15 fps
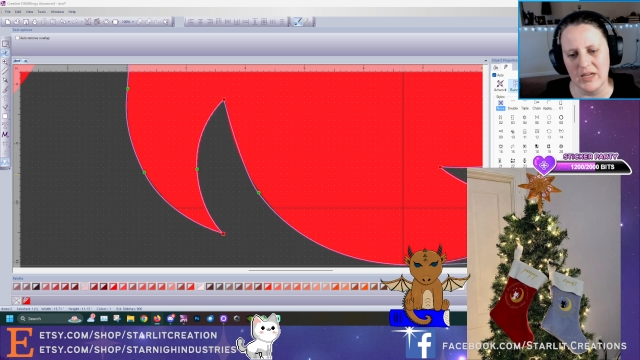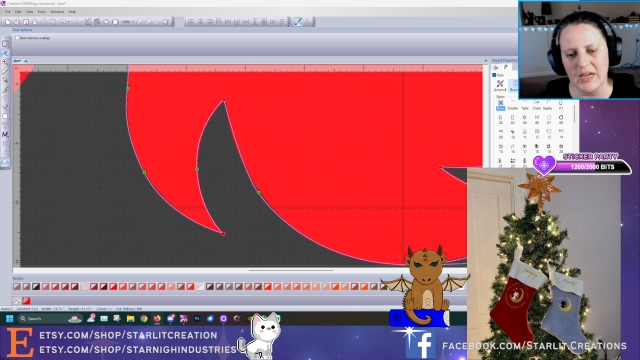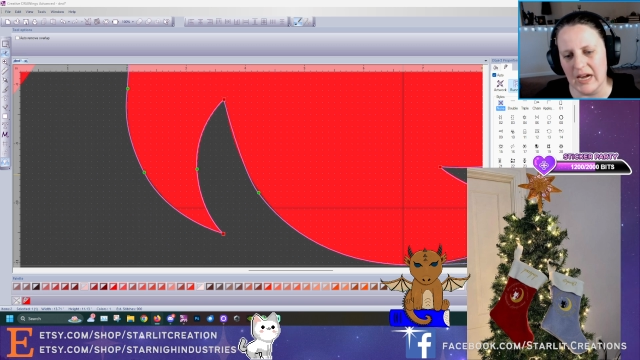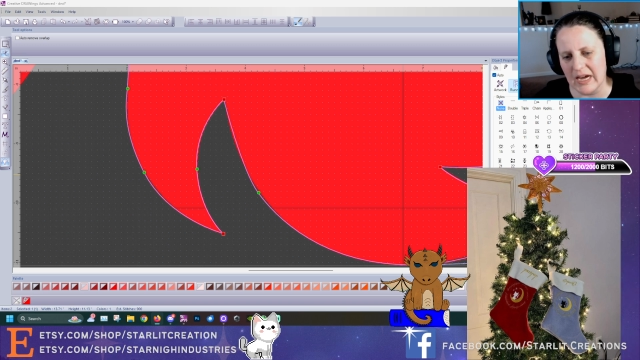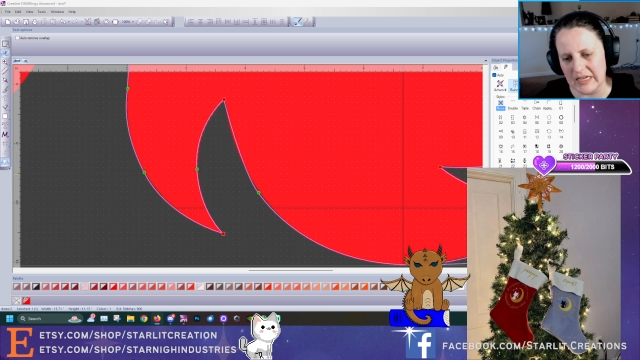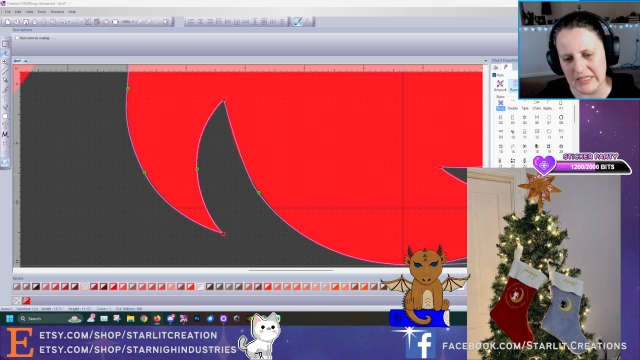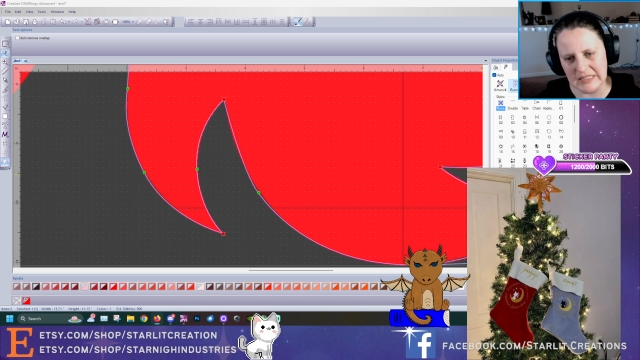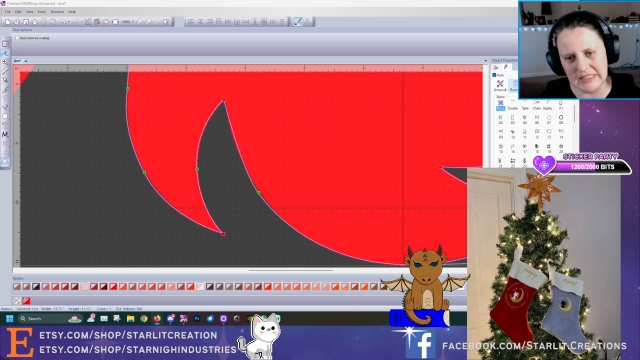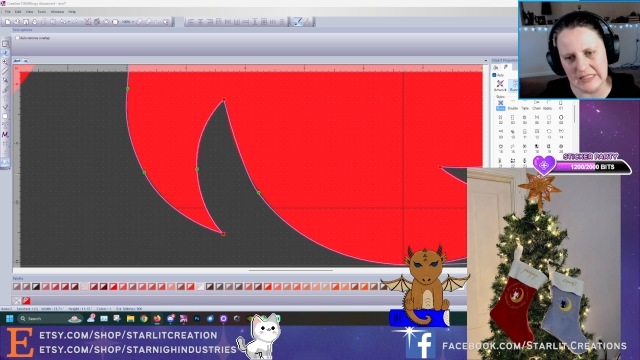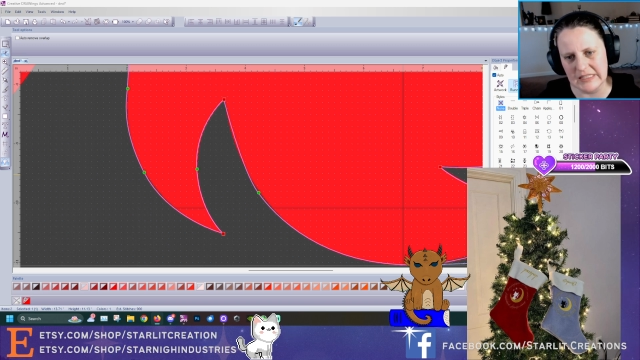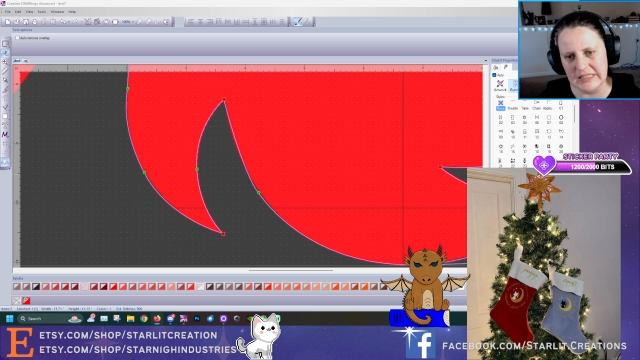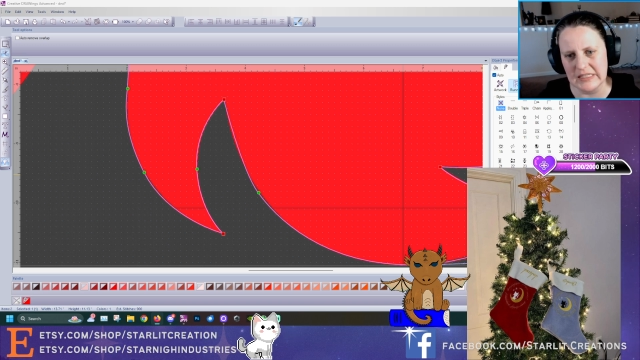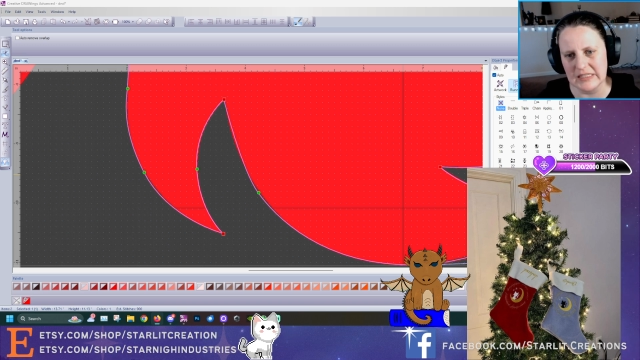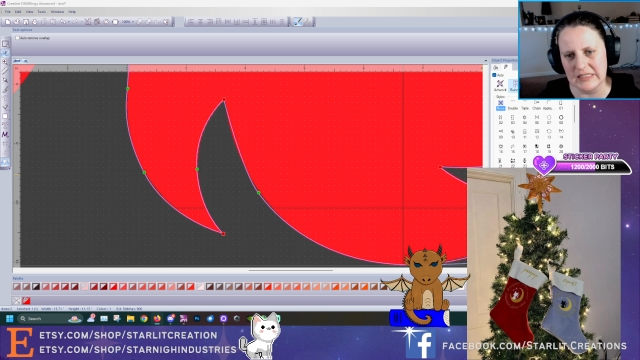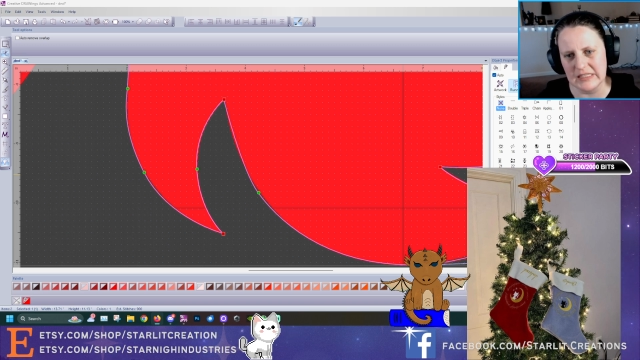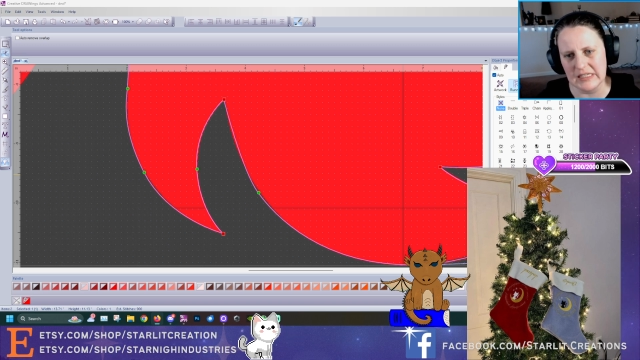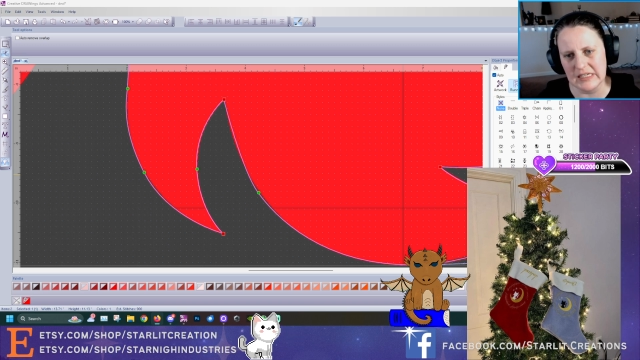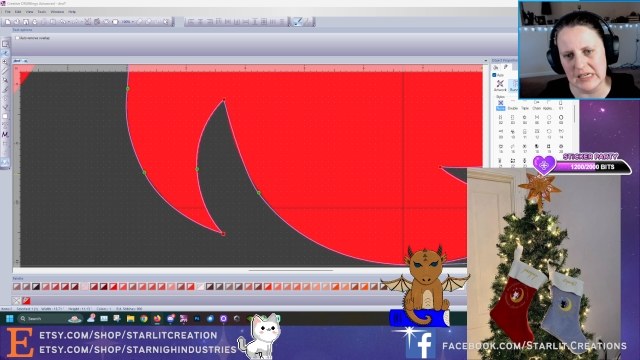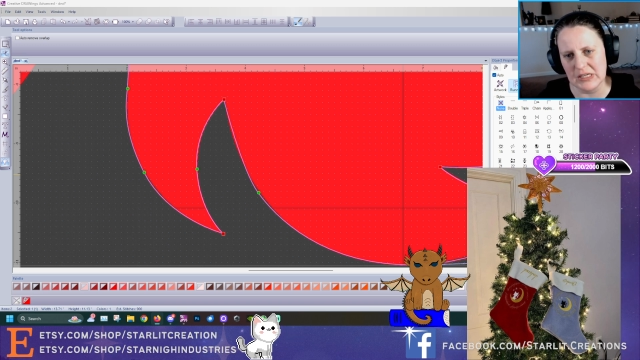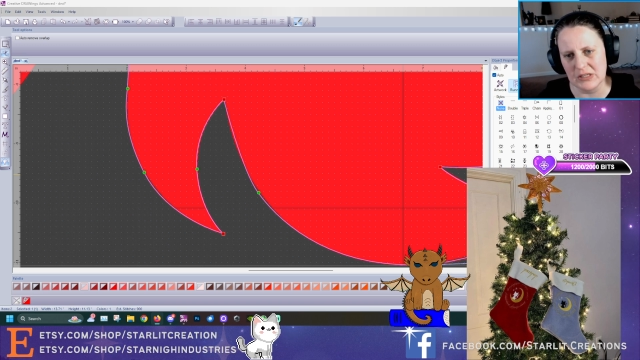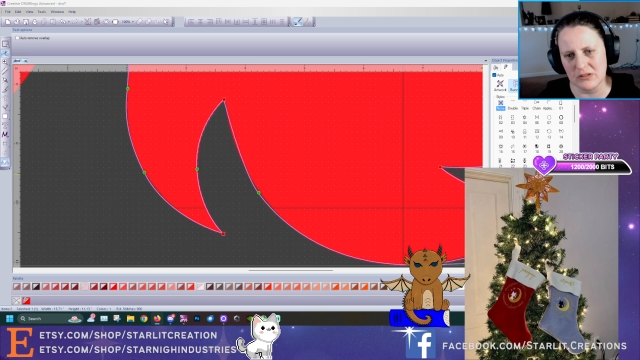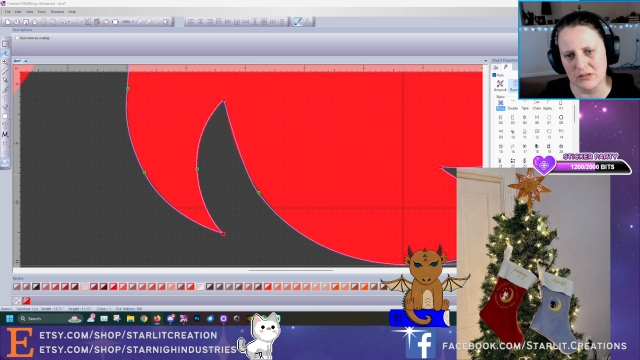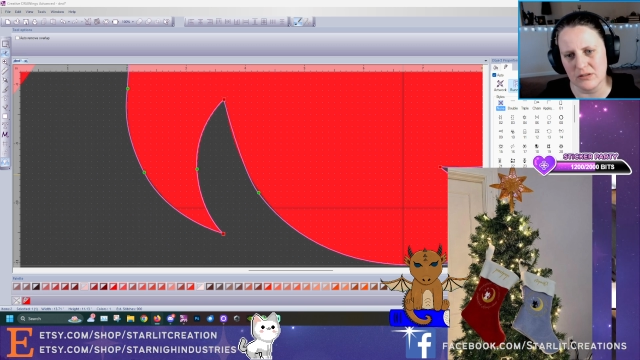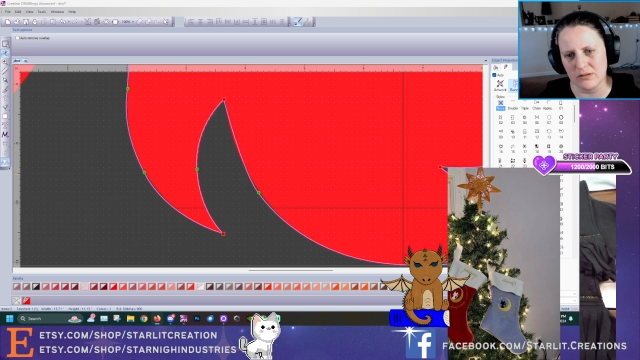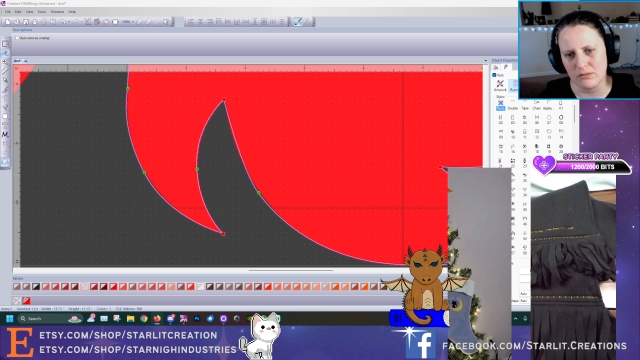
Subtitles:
added the seasonings